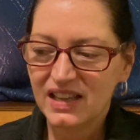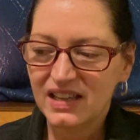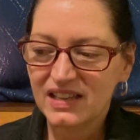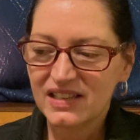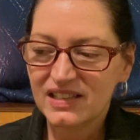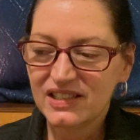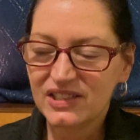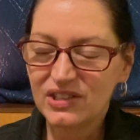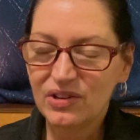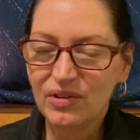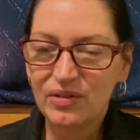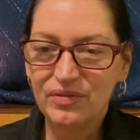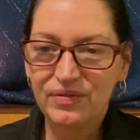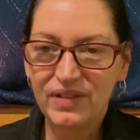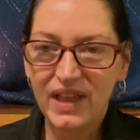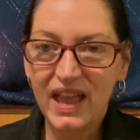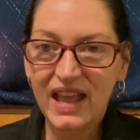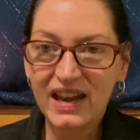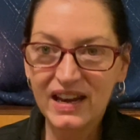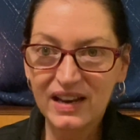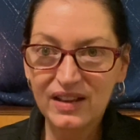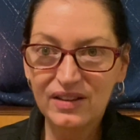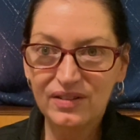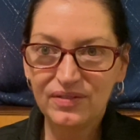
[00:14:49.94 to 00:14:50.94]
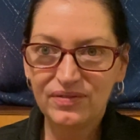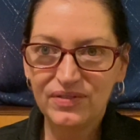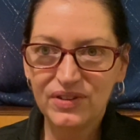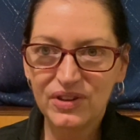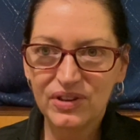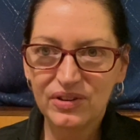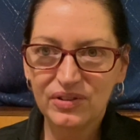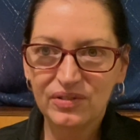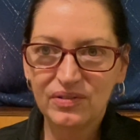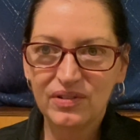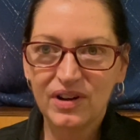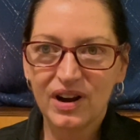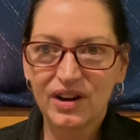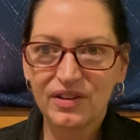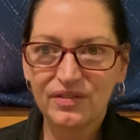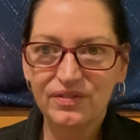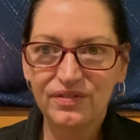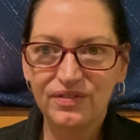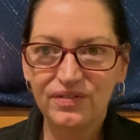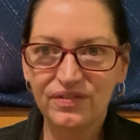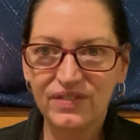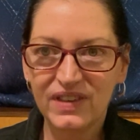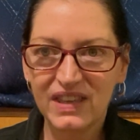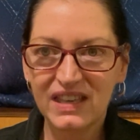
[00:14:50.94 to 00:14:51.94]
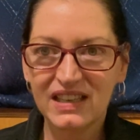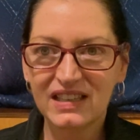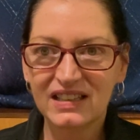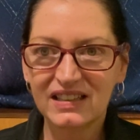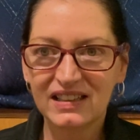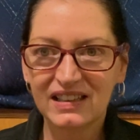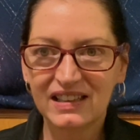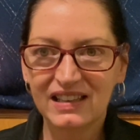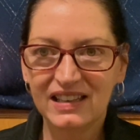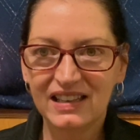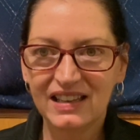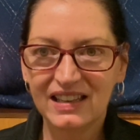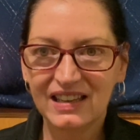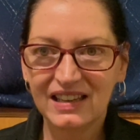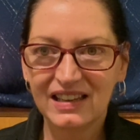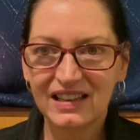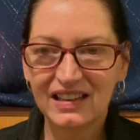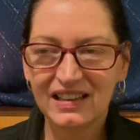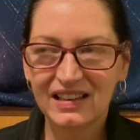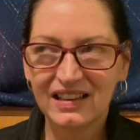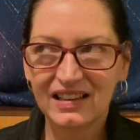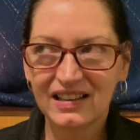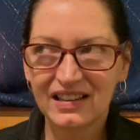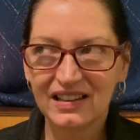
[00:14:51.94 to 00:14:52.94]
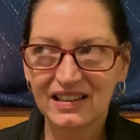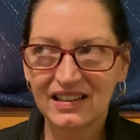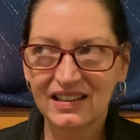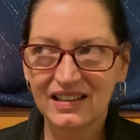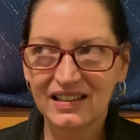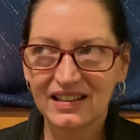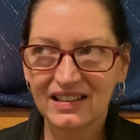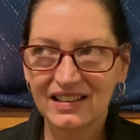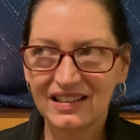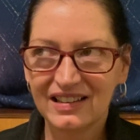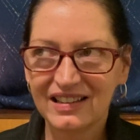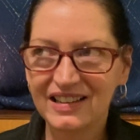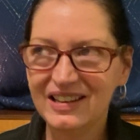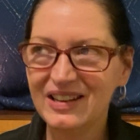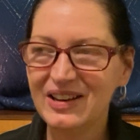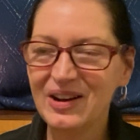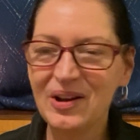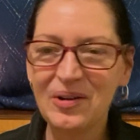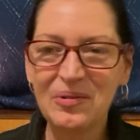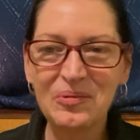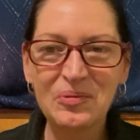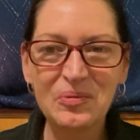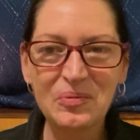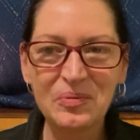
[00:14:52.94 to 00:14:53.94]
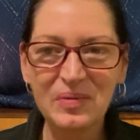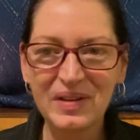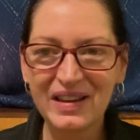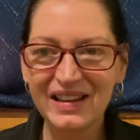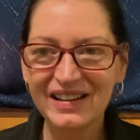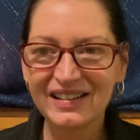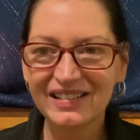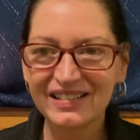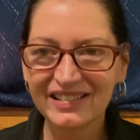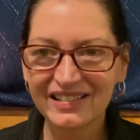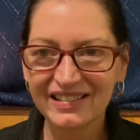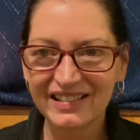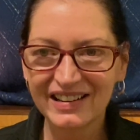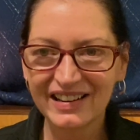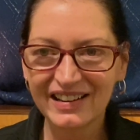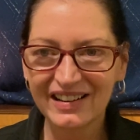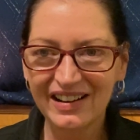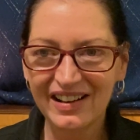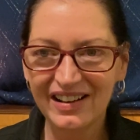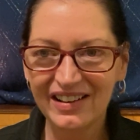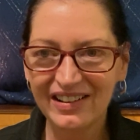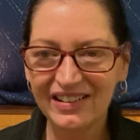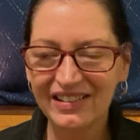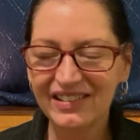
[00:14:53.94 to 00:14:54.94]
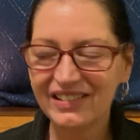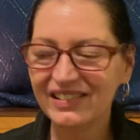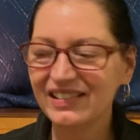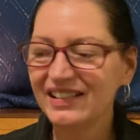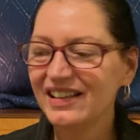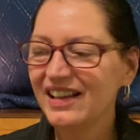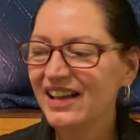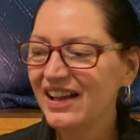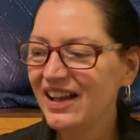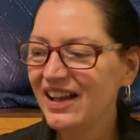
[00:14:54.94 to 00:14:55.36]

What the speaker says: so if any of you are feeling, you know, weird at all,